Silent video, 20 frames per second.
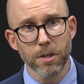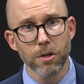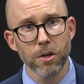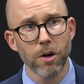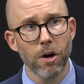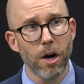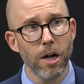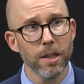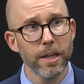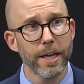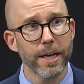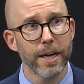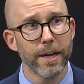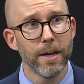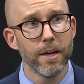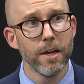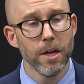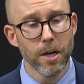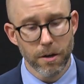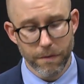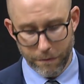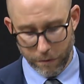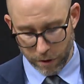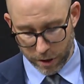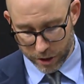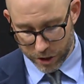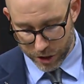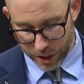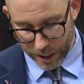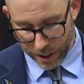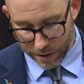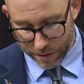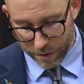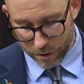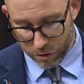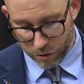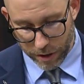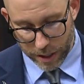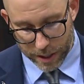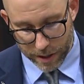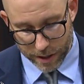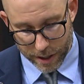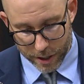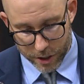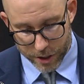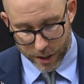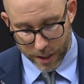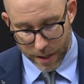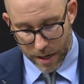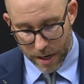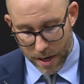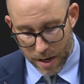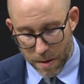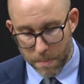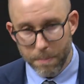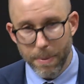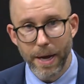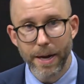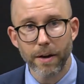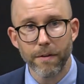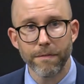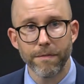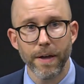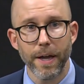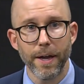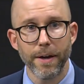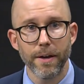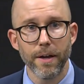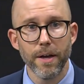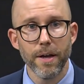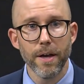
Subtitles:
calling for a just transition benefit.